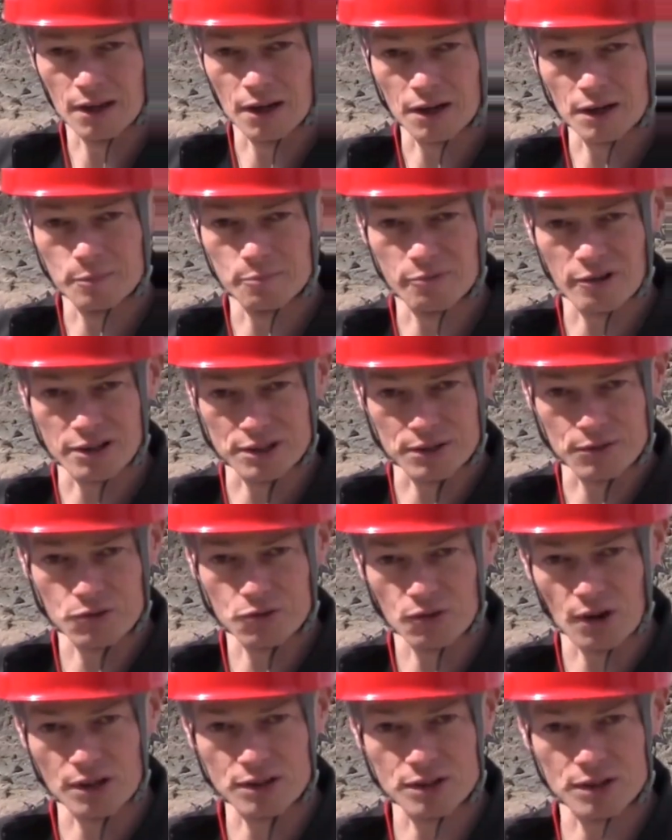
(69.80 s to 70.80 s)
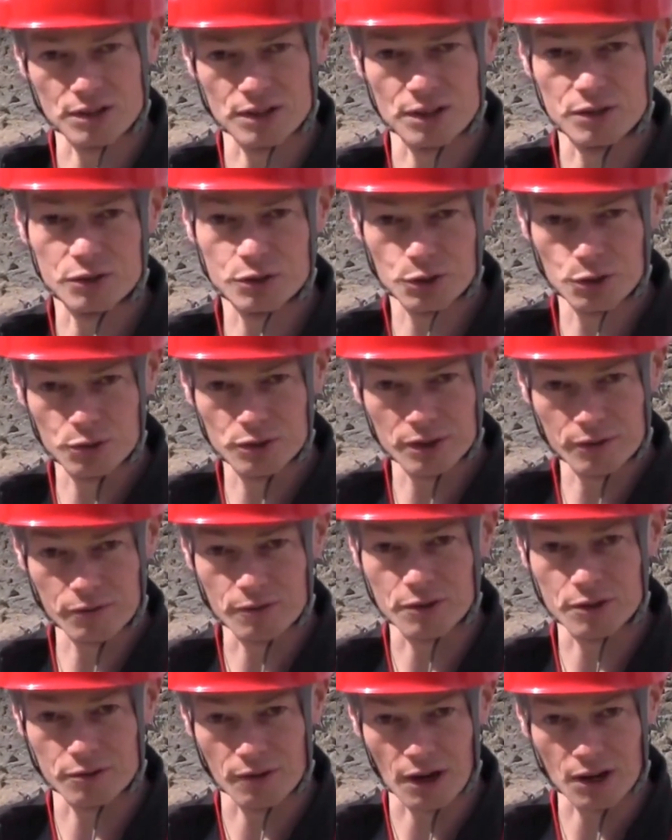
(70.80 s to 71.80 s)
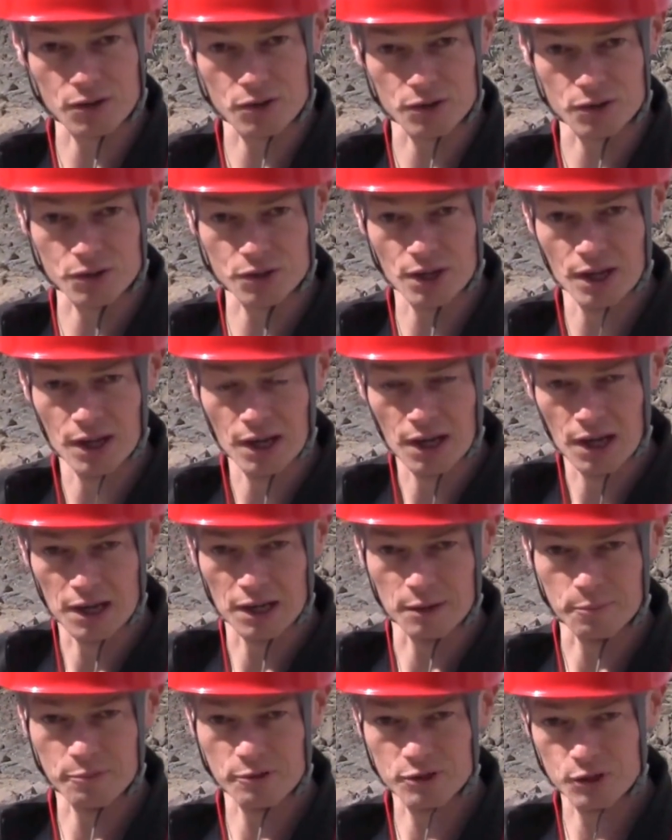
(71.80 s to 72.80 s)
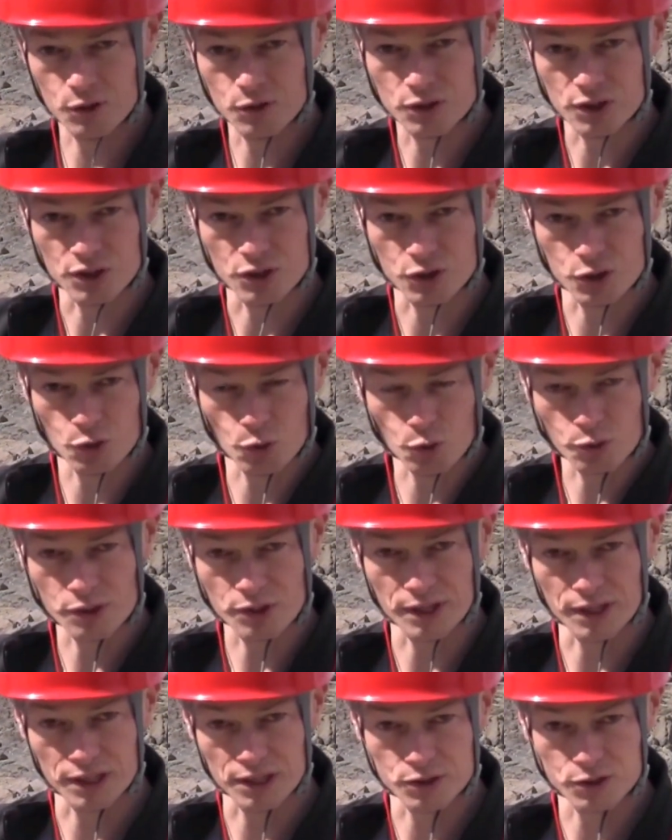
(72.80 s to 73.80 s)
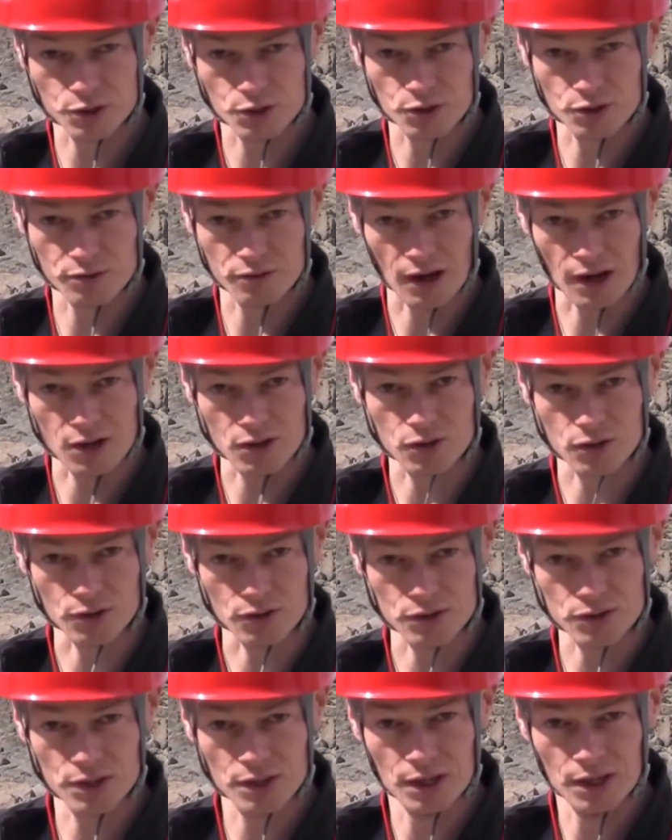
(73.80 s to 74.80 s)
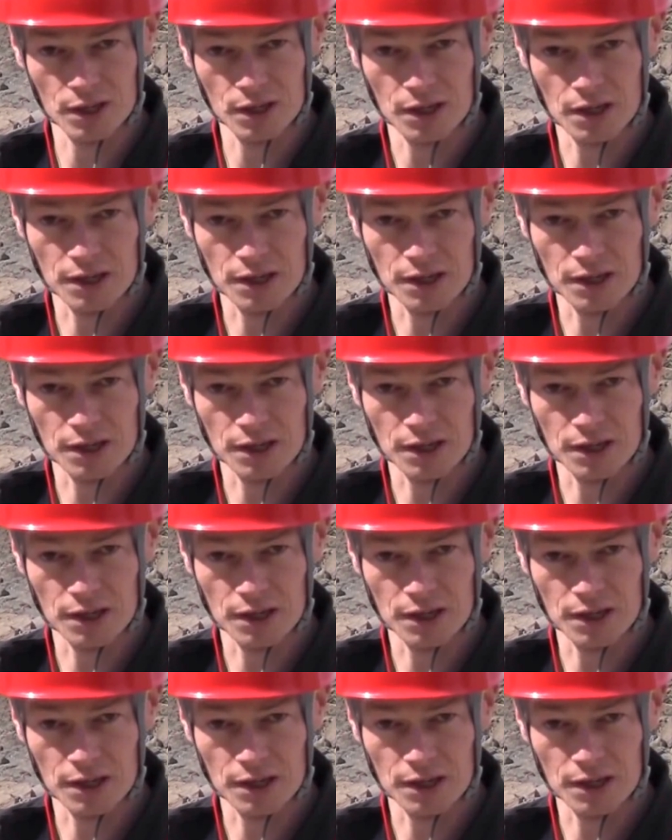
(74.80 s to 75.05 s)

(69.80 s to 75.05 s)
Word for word: there are compressive stresses in two different directions, and it produces shortening in two directions.